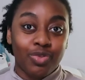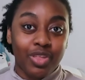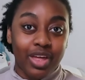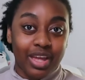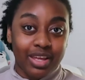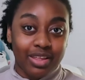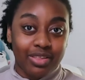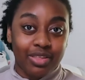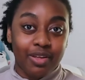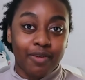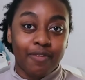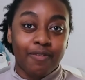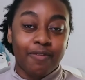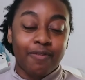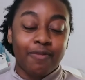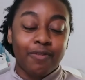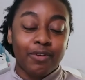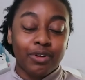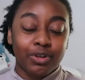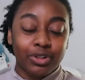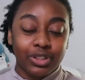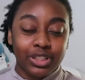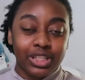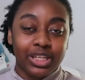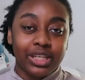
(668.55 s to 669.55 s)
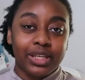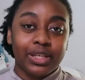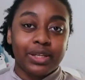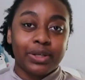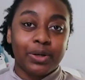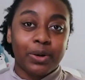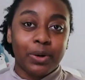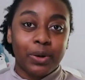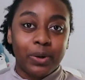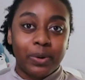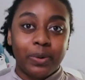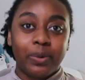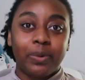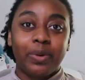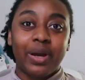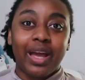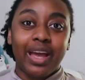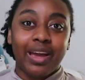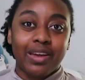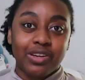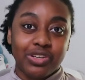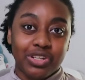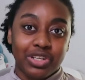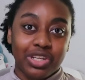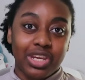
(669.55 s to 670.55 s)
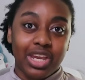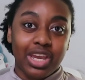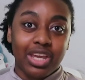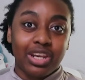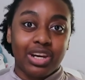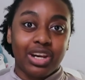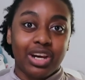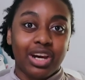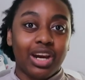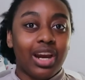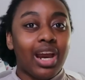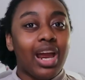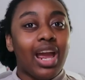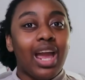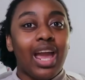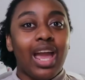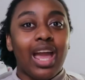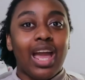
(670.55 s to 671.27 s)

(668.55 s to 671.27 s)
like the fully co-educator